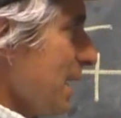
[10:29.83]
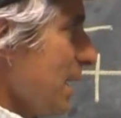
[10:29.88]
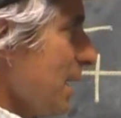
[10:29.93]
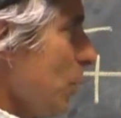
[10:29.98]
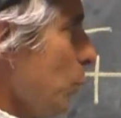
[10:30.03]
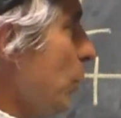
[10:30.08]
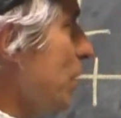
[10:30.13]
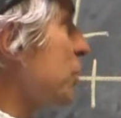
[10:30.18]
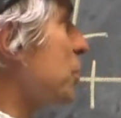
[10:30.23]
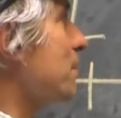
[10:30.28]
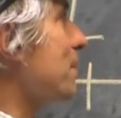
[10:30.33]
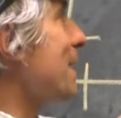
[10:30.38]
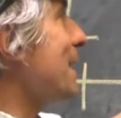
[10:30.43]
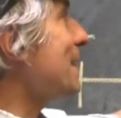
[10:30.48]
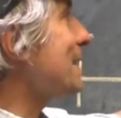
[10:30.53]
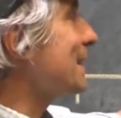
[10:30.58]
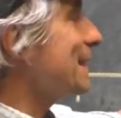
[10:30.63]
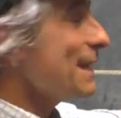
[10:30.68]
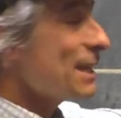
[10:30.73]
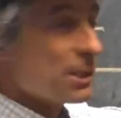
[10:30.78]
which
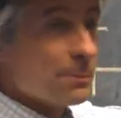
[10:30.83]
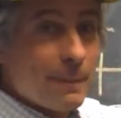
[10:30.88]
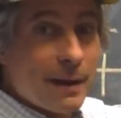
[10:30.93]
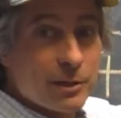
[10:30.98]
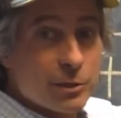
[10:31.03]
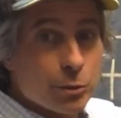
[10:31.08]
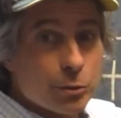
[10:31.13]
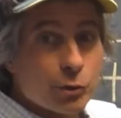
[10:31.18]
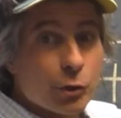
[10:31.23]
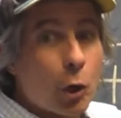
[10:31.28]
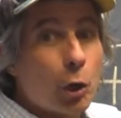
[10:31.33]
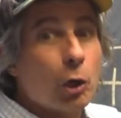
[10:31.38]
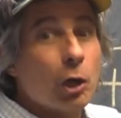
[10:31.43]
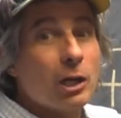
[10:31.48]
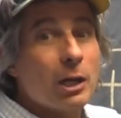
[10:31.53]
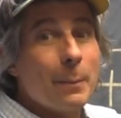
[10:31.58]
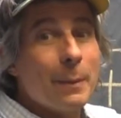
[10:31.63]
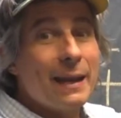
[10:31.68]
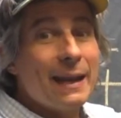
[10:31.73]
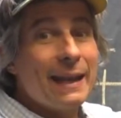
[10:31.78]
means these measures are going
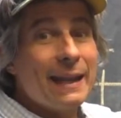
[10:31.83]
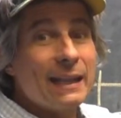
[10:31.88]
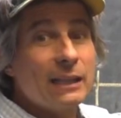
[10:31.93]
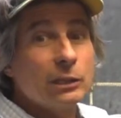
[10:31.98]
to be getting